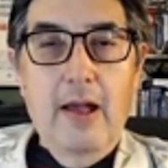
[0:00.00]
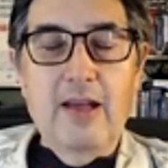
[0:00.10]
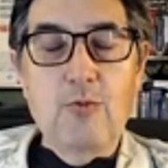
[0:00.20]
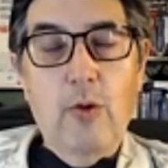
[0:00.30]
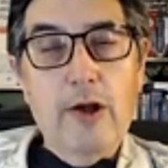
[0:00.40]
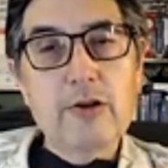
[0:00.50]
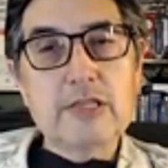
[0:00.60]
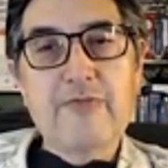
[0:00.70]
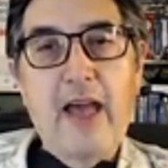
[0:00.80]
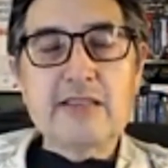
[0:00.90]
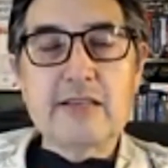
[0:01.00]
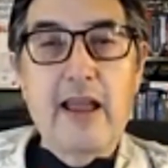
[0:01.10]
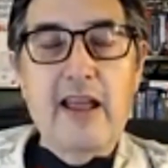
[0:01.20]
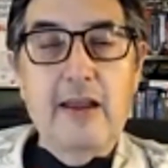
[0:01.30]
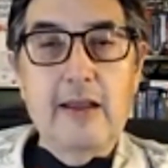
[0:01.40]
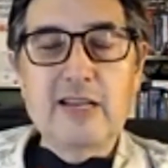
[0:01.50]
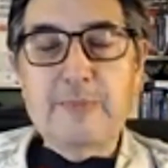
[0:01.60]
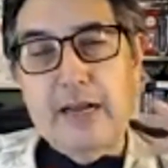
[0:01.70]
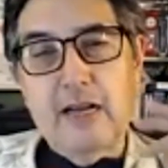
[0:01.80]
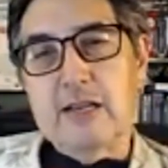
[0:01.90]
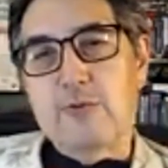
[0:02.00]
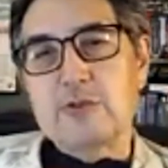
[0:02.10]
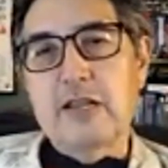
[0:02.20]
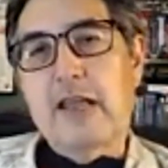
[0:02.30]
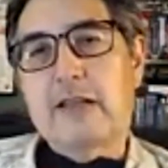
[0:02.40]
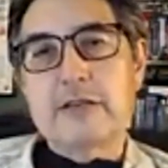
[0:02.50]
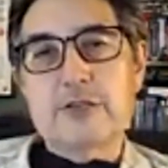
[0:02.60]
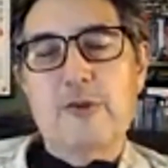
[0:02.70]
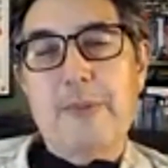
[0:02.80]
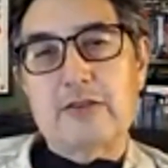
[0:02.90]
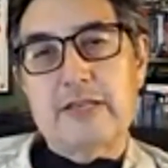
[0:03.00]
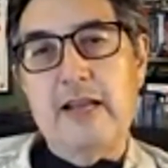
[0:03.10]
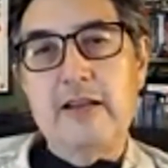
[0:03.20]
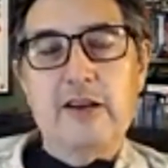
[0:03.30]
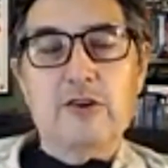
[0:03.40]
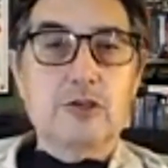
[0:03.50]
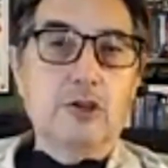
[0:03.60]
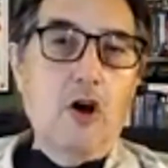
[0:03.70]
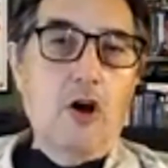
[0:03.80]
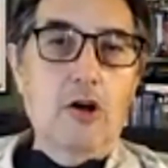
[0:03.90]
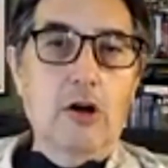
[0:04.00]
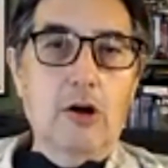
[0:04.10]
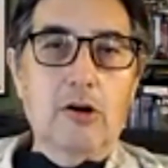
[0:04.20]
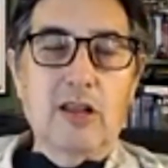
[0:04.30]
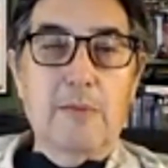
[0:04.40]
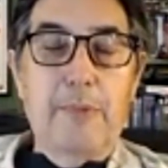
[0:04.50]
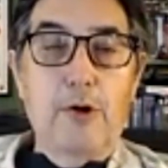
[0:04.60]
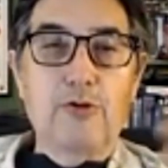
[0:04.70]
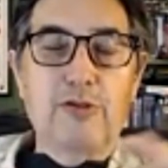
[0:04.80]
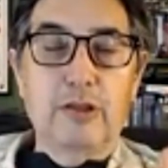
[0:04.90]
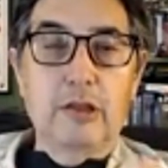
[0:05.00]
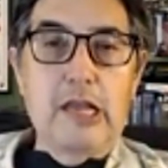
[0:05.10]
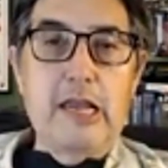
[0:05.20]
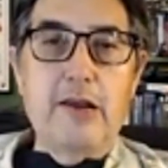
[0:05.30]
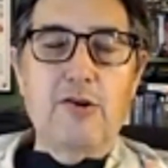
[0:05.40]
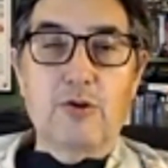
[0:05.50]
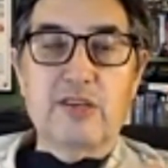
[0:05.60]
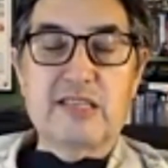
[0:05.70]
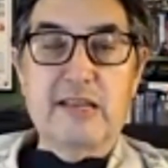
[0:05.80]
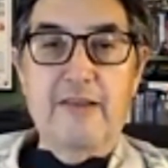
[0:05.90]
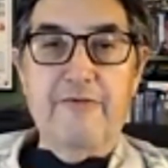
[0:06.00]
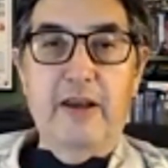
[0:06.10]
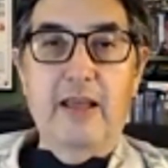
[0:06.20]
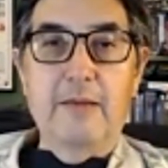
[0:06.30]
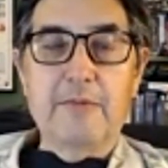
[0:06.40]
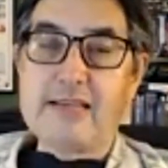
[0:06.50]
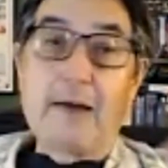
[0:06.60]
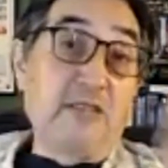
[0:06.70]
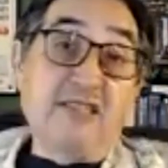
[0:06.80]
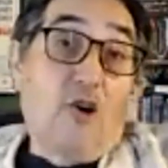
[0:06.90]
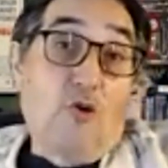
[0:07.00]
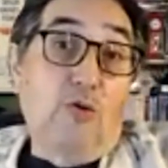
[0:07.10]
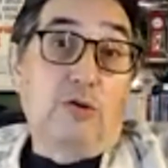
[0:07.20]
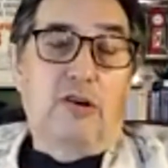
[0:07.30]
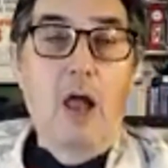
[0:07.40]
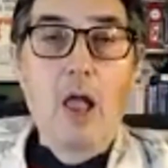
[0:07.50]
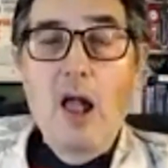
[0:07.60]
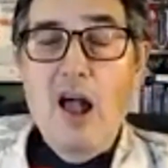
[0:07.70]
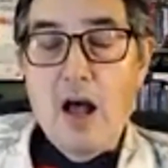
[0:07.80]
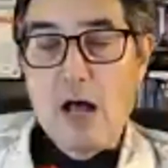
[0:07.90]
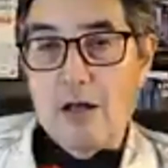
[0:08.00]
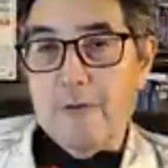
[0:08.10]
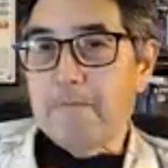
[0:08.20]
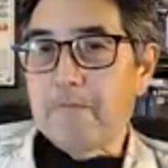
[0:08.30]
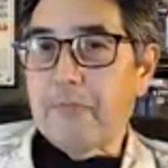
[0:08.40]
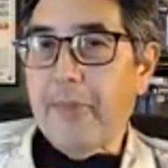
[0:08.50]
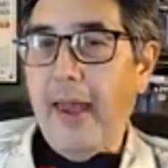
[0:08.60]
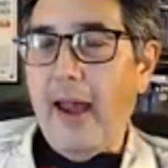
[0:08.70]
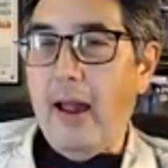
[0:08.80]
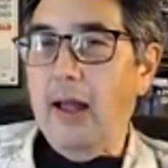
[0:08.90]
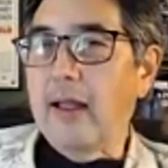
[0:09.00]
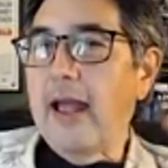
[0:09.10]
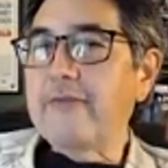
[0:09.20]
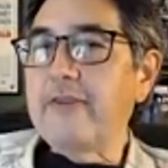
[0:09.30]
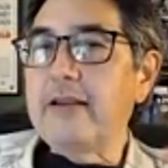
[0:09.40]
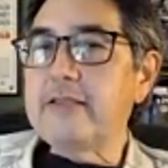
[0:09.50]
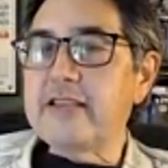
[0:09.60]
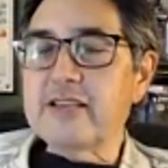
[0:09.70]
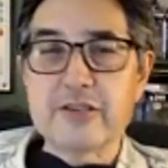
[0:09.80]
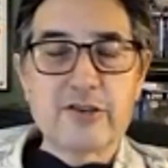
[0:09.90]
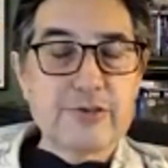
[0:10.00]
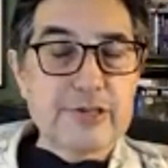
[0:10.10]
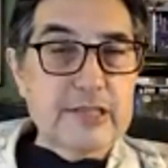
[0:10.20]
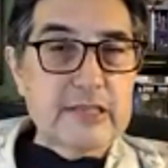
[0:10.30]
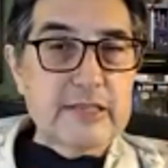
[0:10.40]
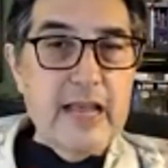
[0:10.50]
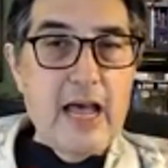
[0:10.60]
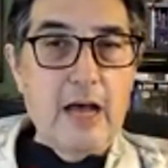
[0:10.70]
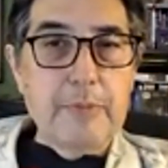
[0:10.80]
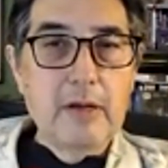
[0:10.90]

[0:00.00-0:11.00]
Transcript: And where it's fascinating is because I was in the industry about 10 years longer than both Lee or Stephanie, because I'm just older, um, I have an additional step